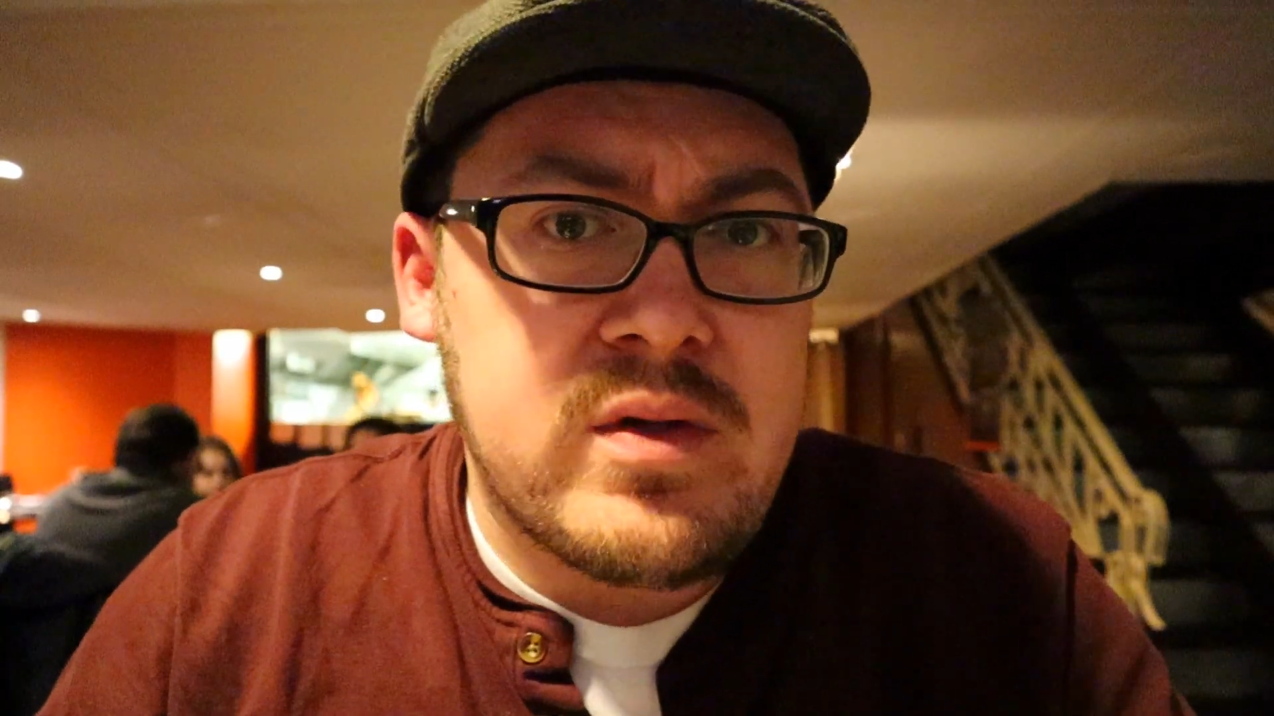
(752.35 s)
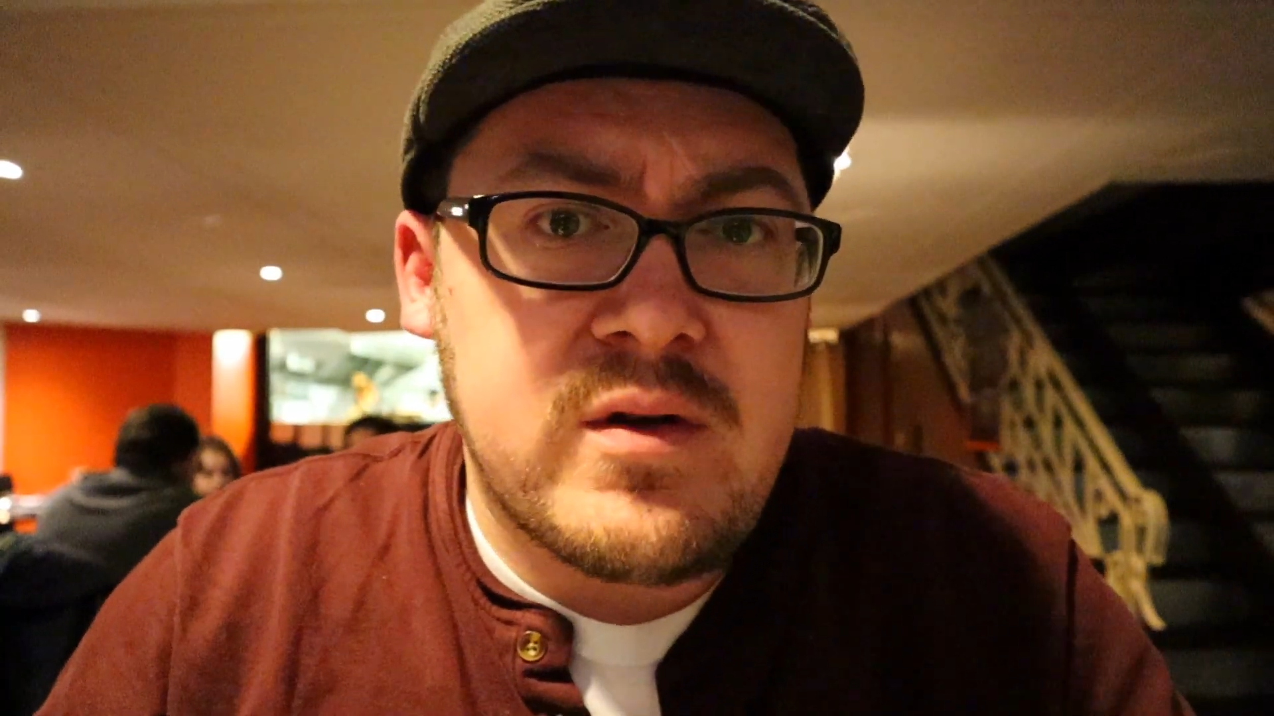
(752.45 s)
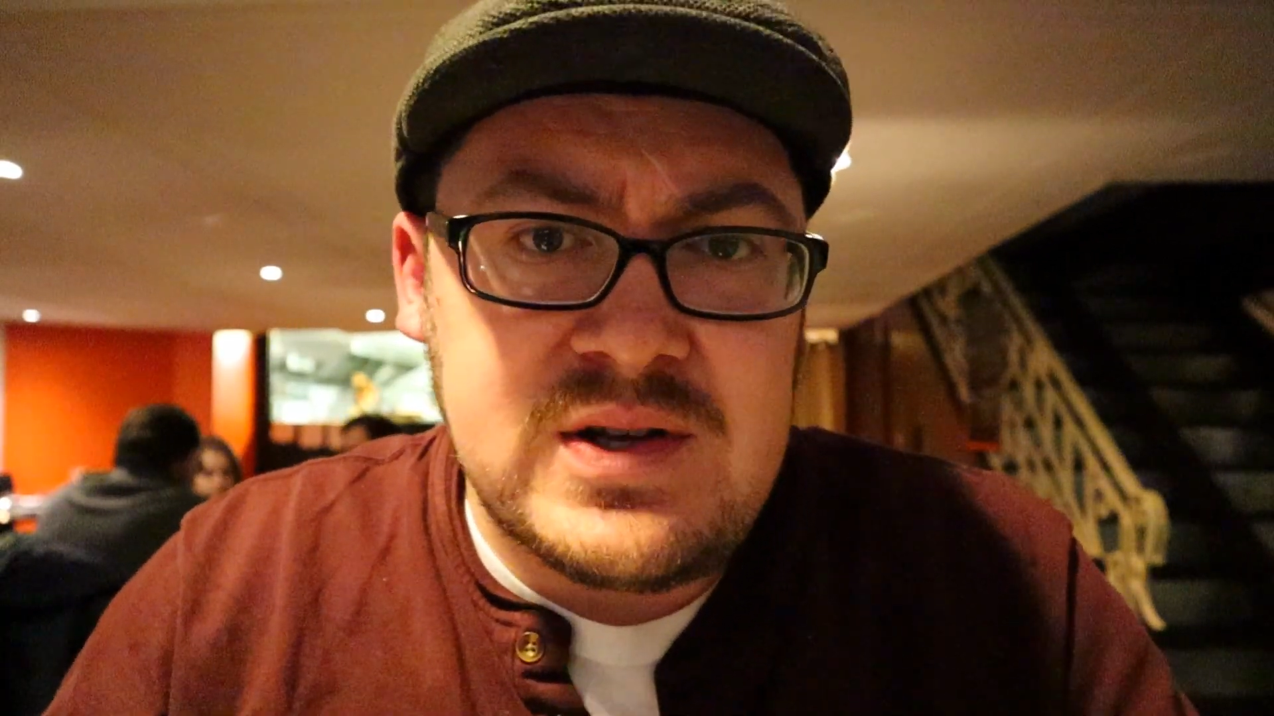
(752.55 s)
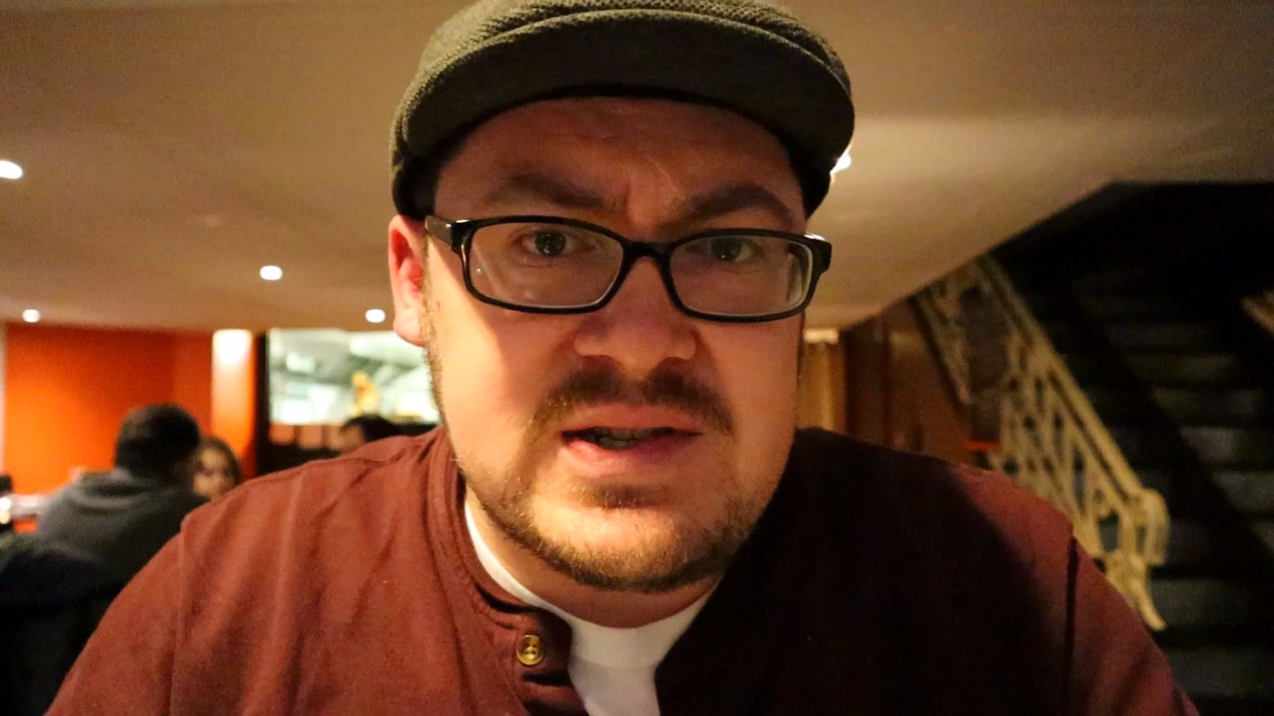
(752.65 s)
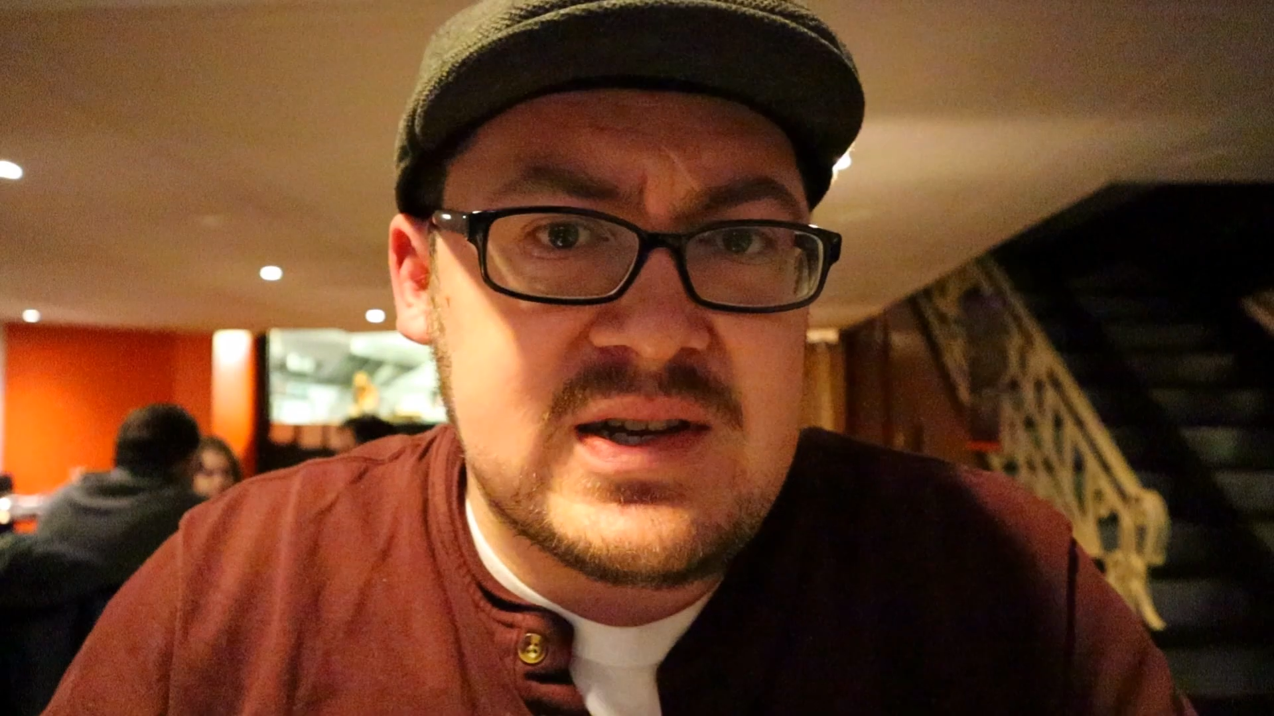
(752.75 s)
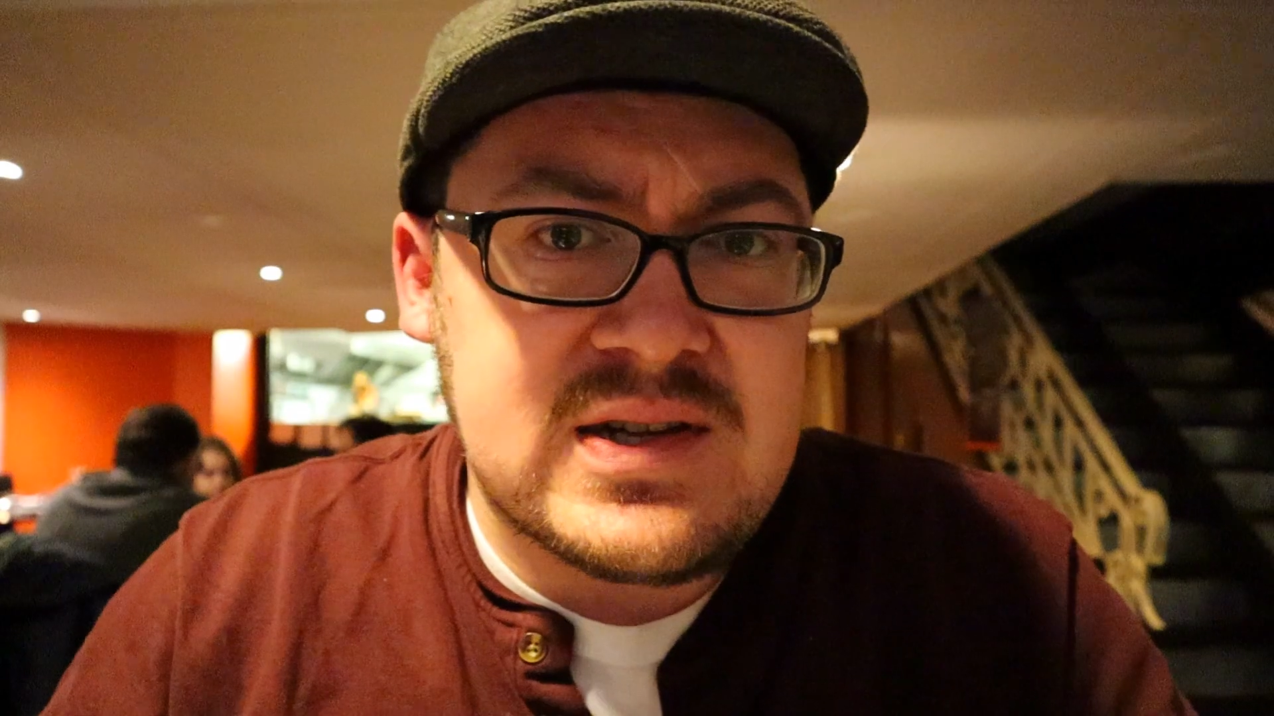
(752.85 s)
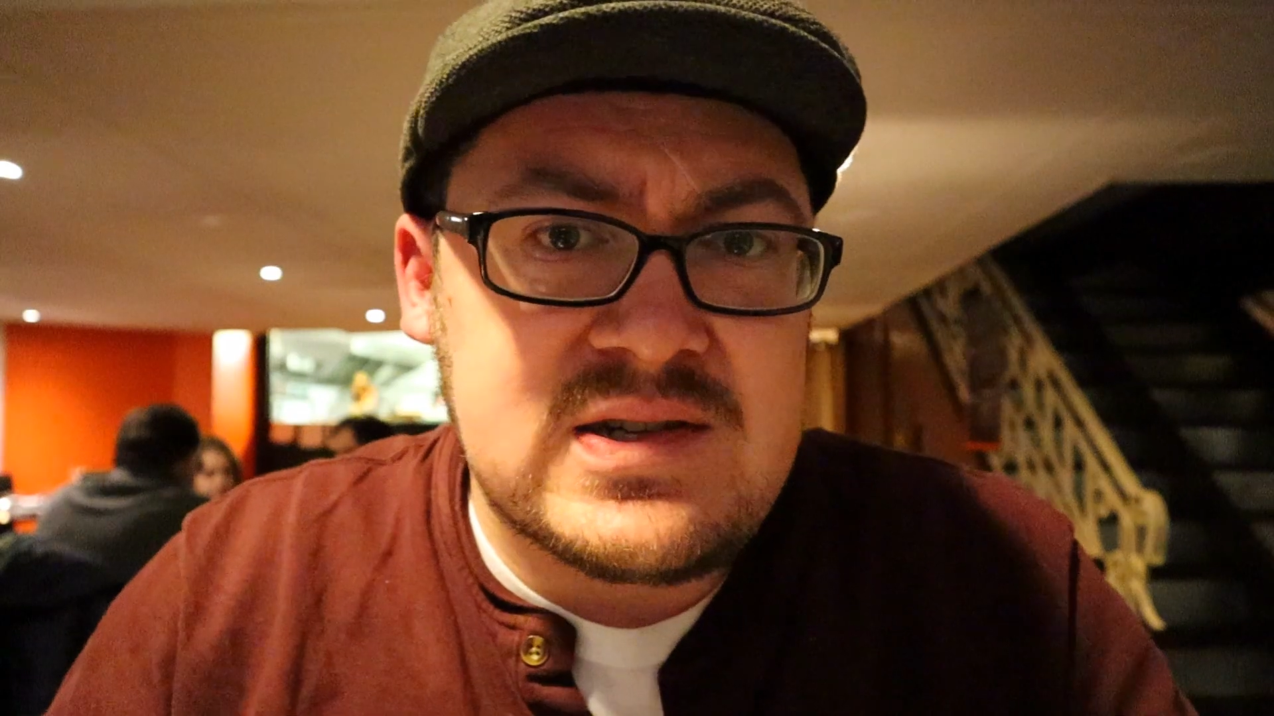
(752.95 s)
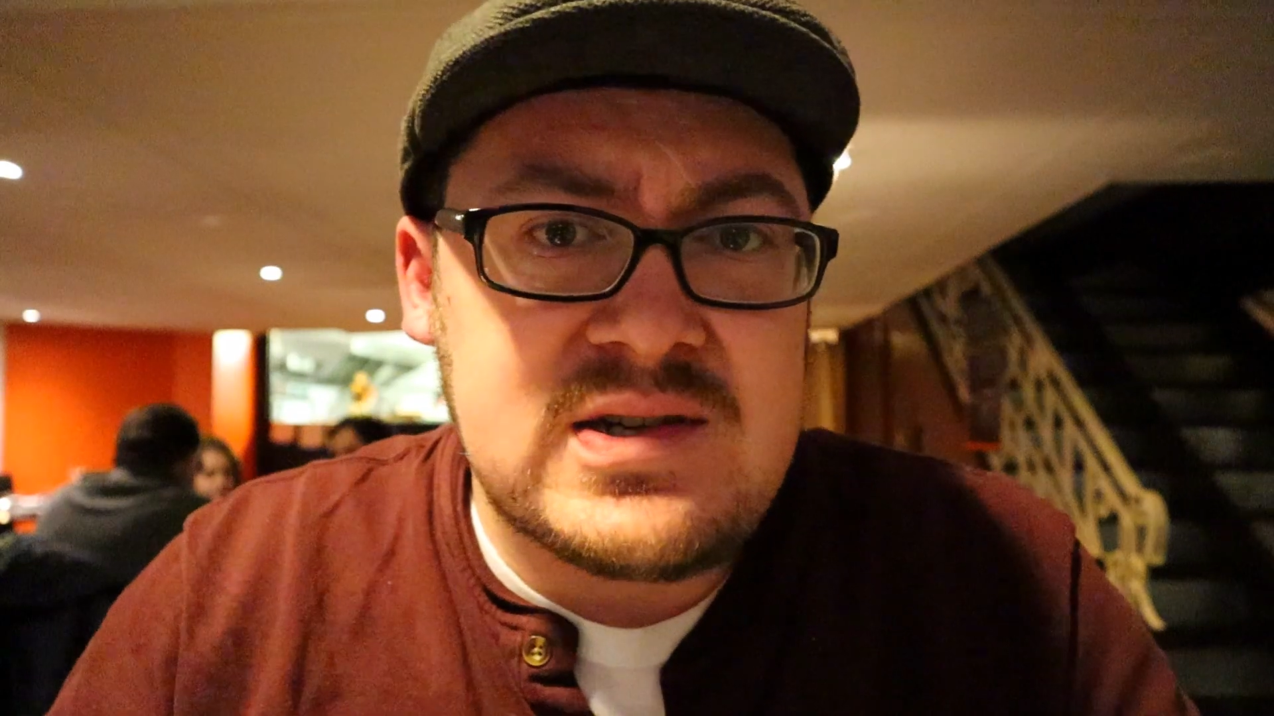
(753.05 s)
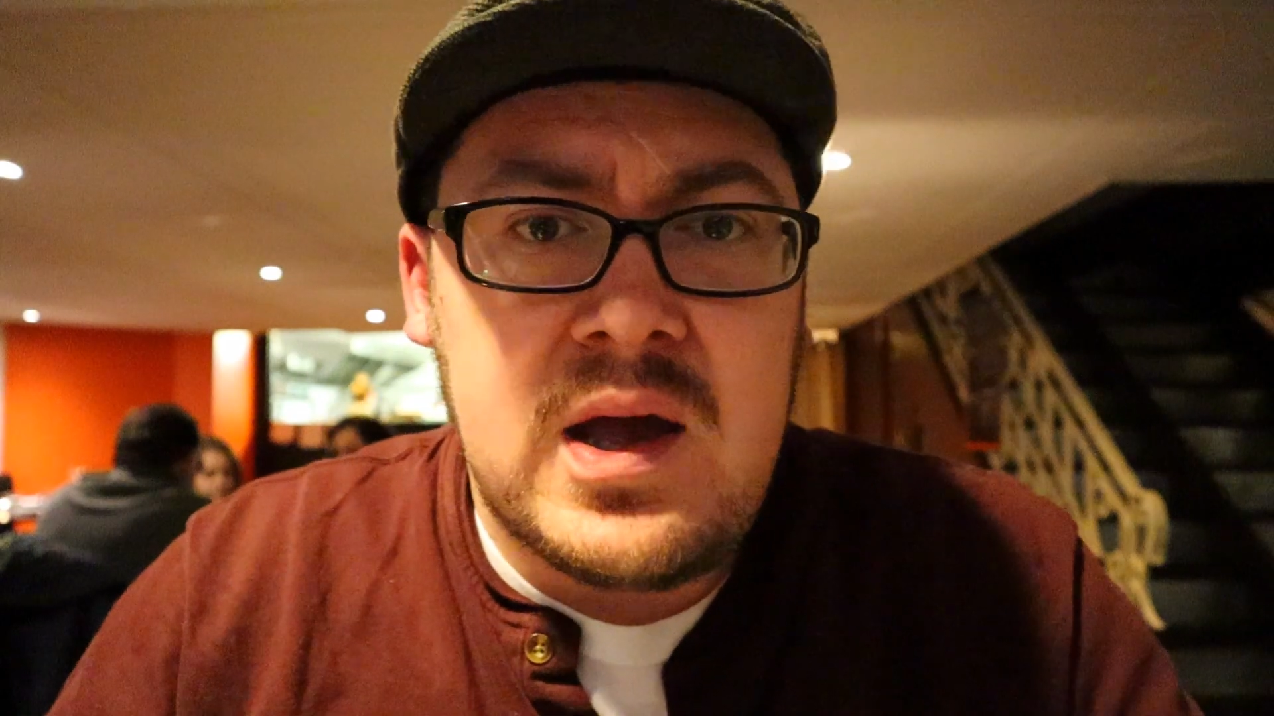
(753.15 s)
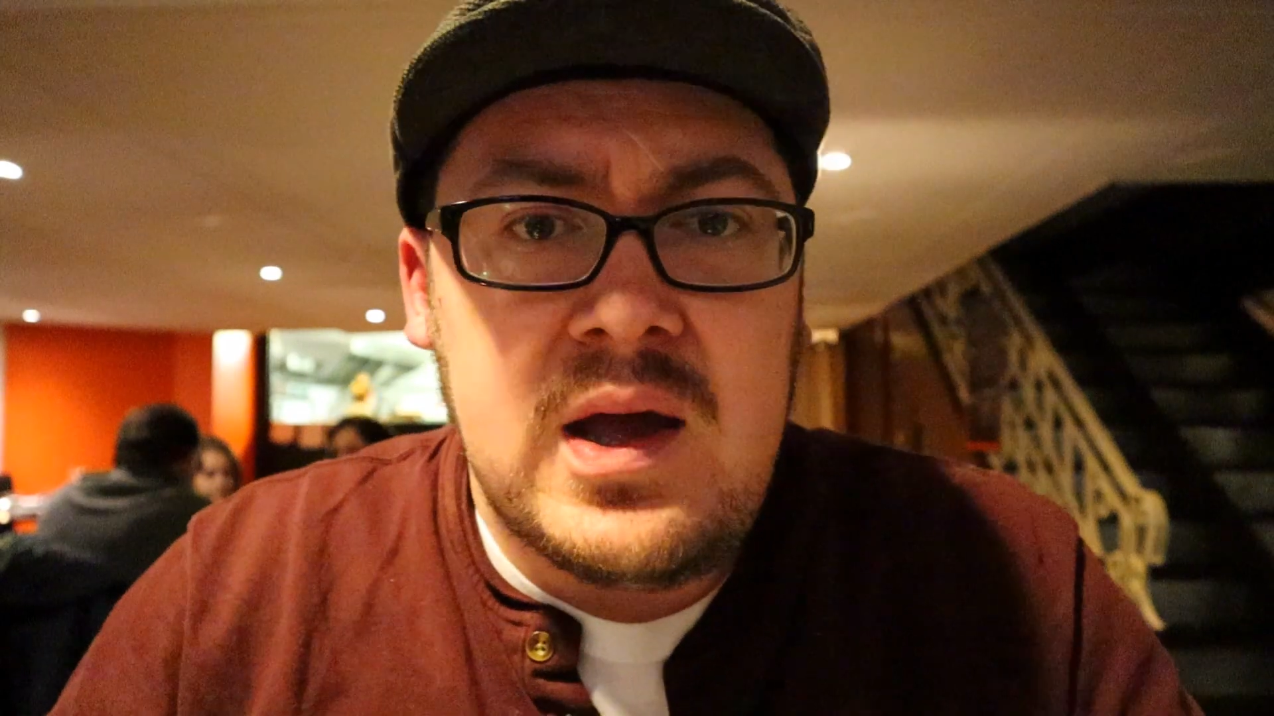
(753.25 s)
36,